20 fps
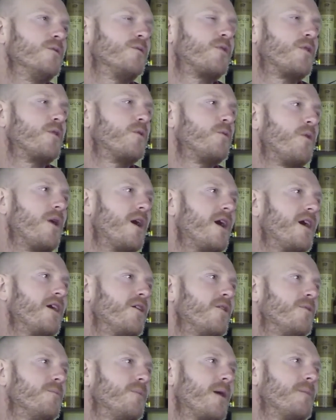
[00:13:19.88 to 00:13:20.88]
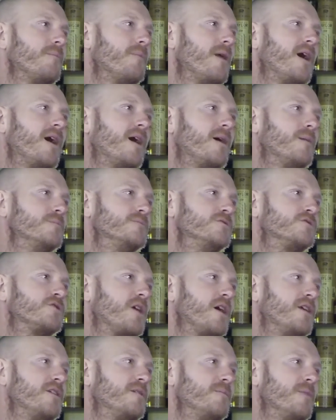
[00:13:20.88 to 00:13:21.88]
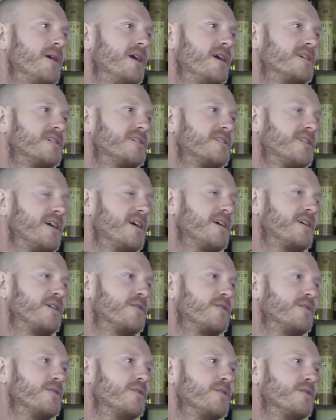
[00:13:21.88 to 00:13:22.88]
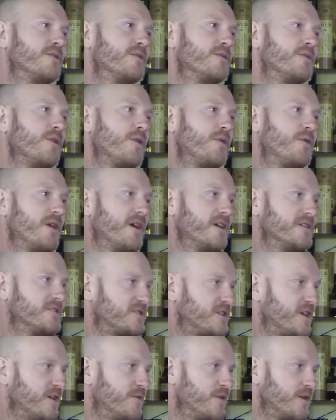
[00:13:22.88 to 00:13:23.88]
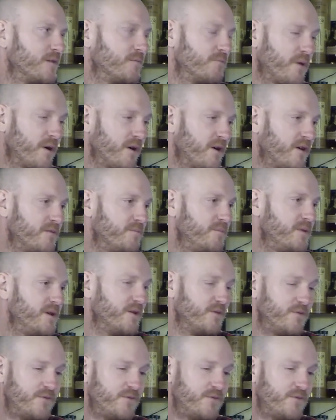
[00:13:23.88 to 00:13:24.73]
for a while, my mom tried to make like the Thanksgiving bird be a